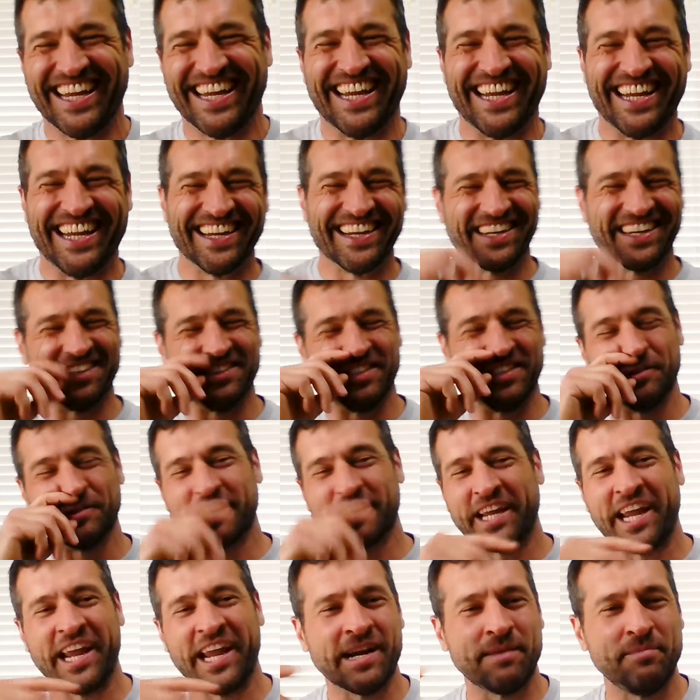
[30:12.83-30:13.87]
Because he was
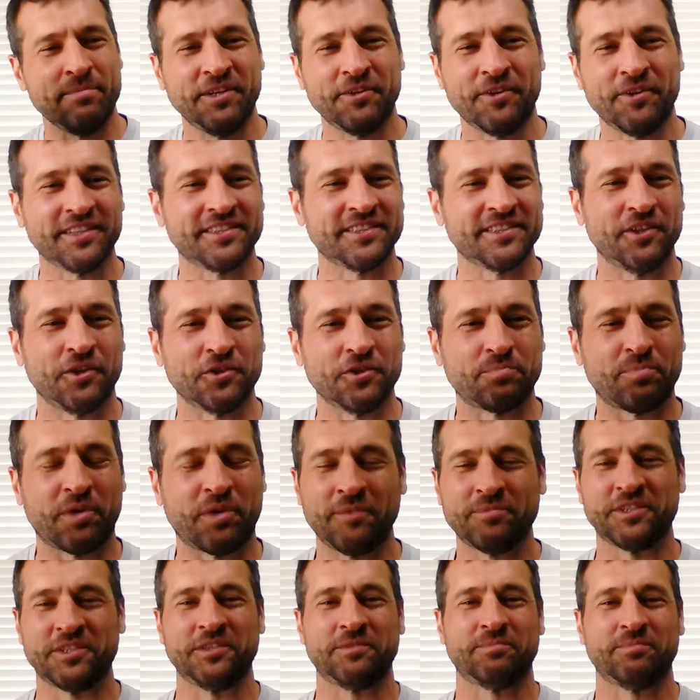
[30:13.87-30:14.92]
like, hey, I'm interested in those
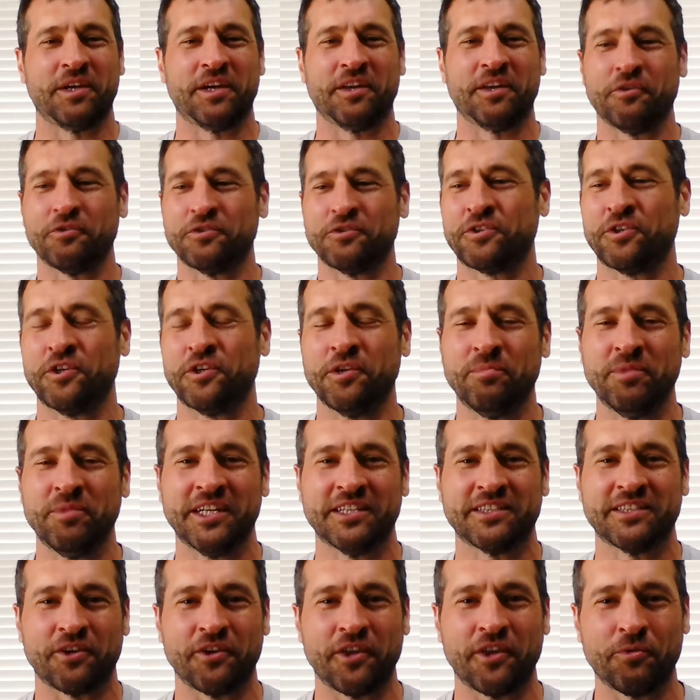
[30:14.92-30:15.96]
pumps. He's been, those 30
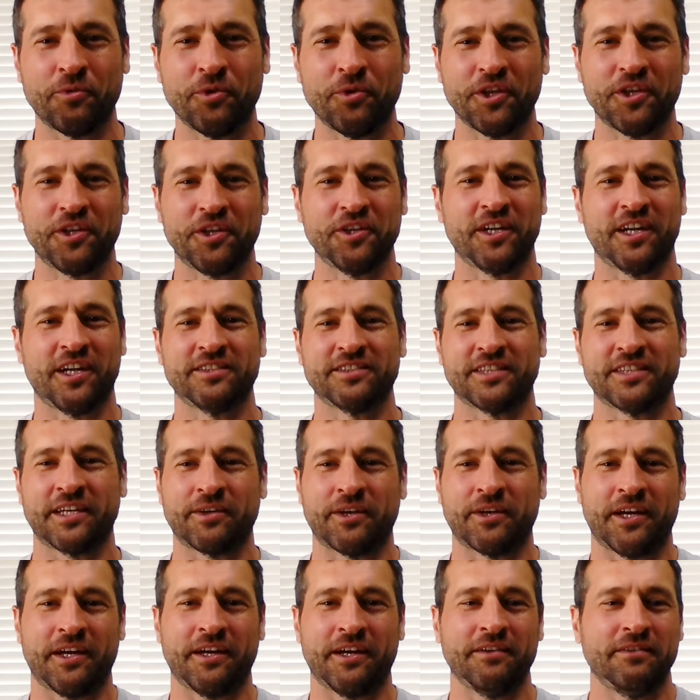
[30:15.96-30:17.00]
minutes, are they really good? I was
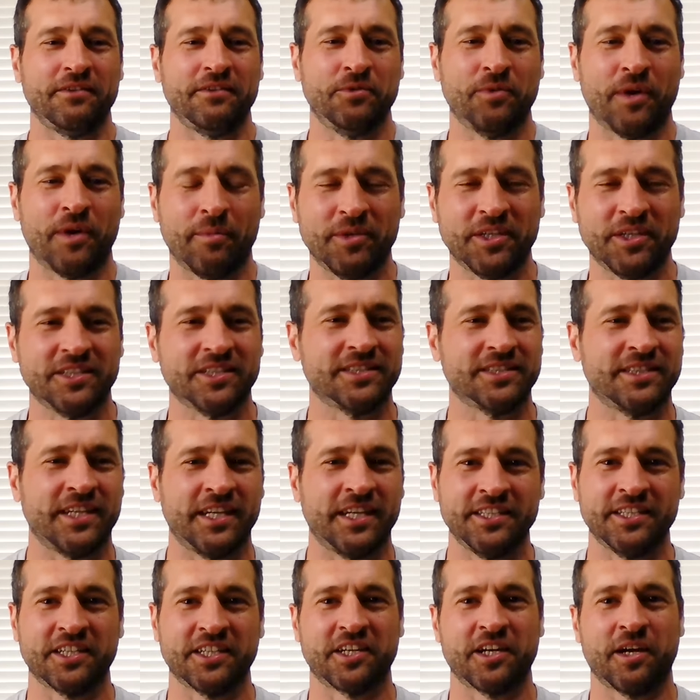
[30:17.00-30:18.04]
like, oh, you want me to just
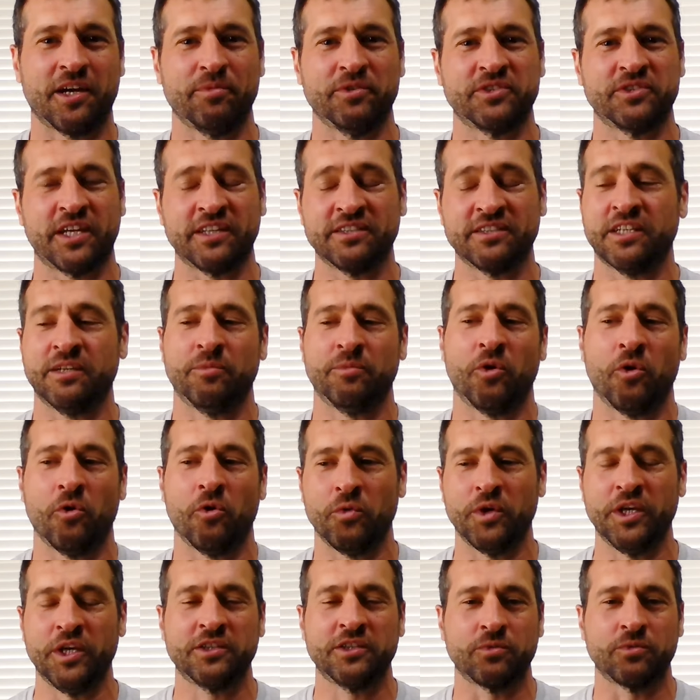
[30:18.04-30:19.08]
send you a couple? So I sent him a
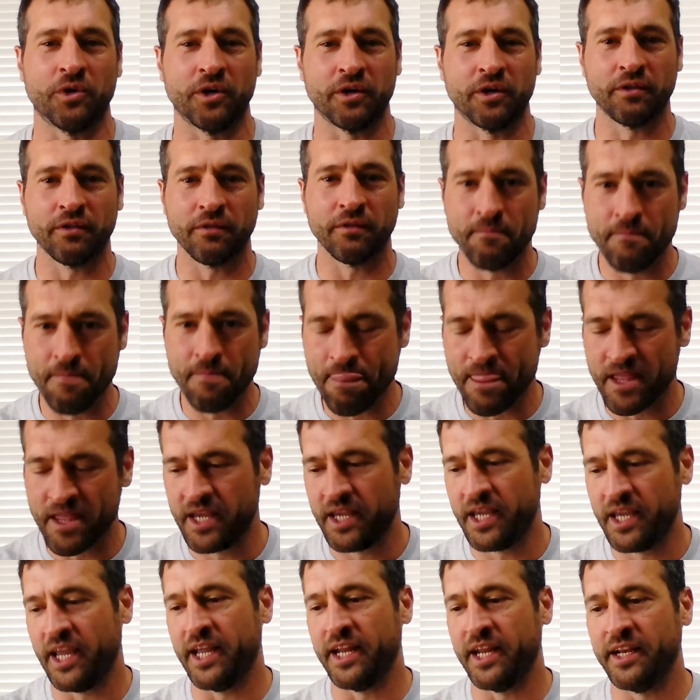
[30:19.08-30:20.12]
whole week's worth.
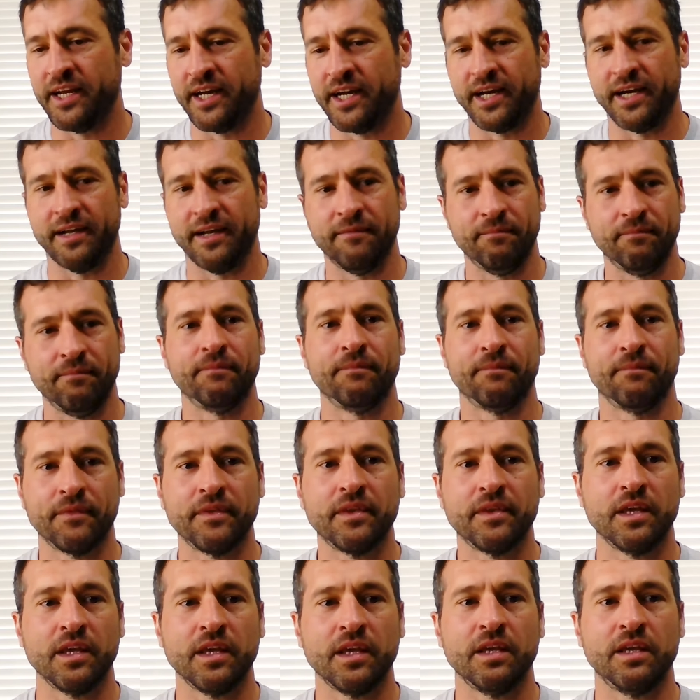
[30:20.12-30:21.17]
And
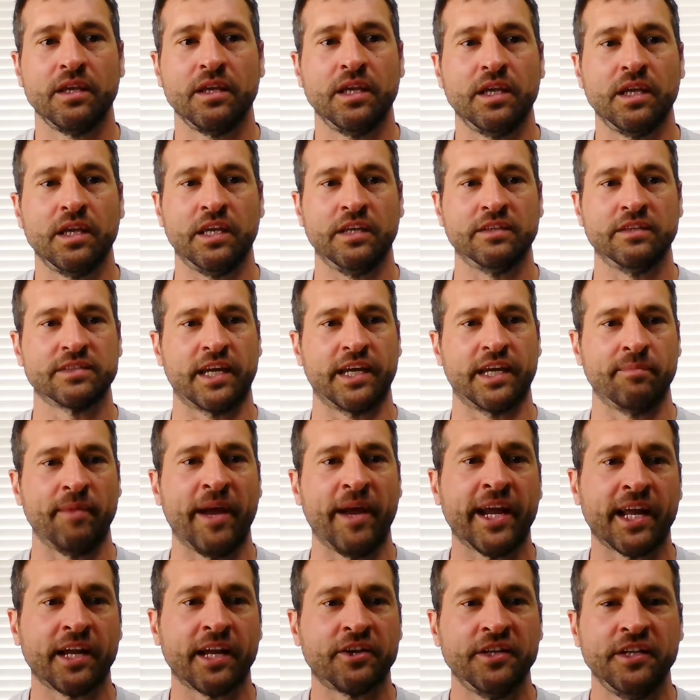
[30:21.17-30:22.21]
he's like,
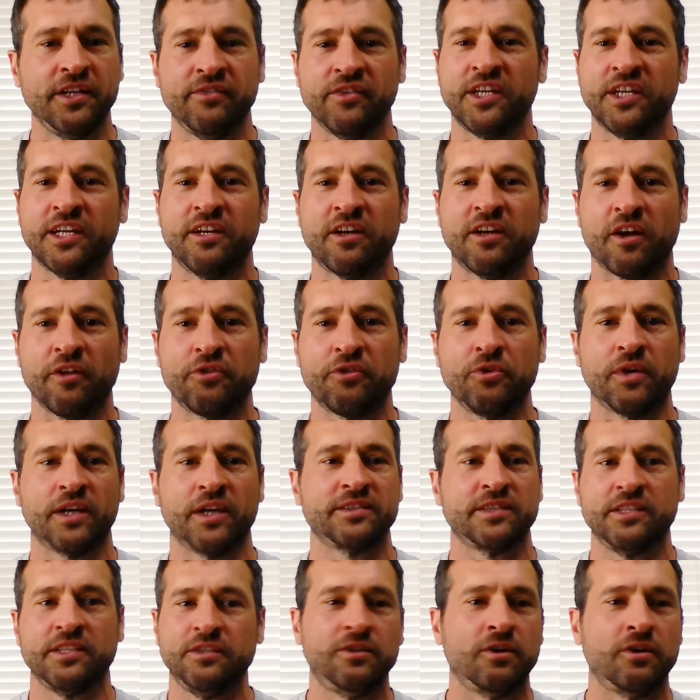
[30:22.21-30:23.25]
man, I couldn't even get it all through. I
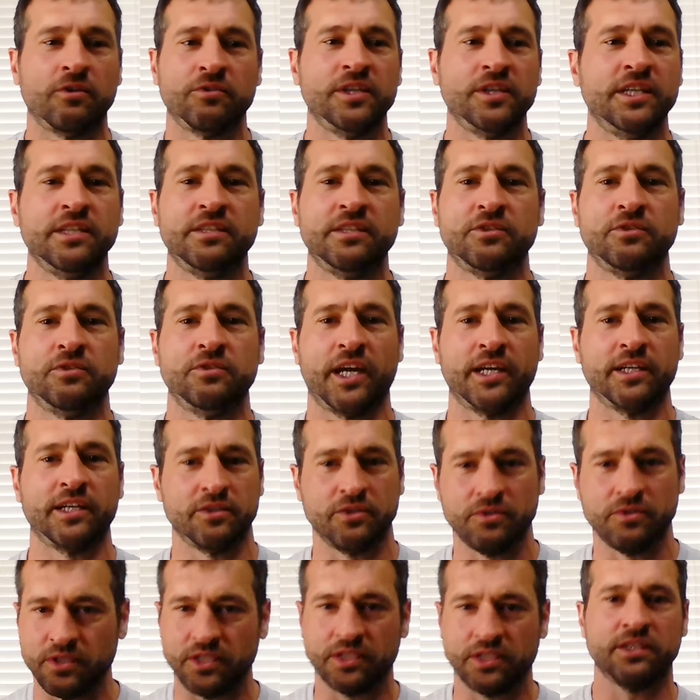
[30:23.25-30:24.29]
said, you don't need to. Like,
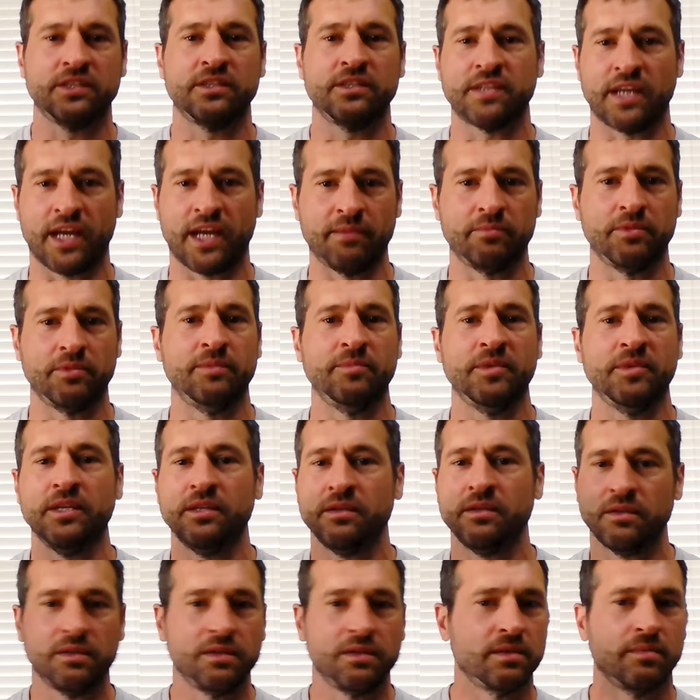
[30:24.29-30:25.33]
dude, this is the time
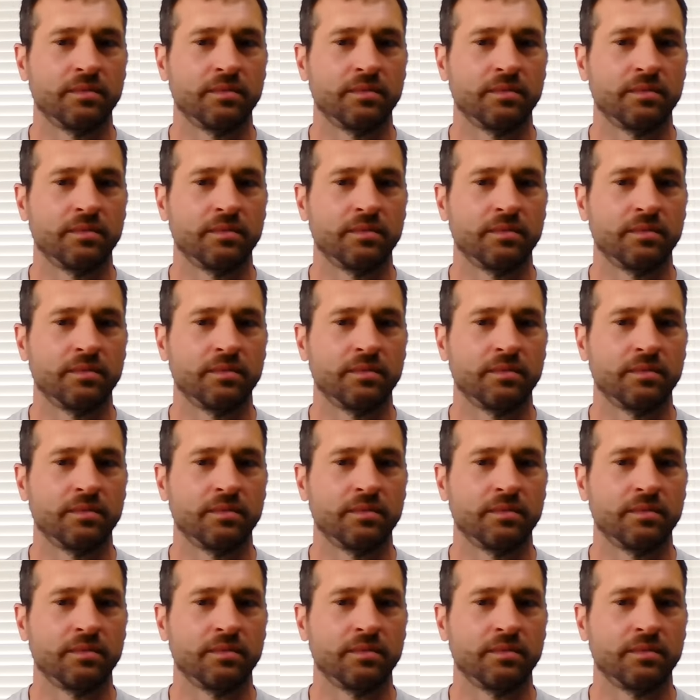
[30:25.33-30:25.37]
limit.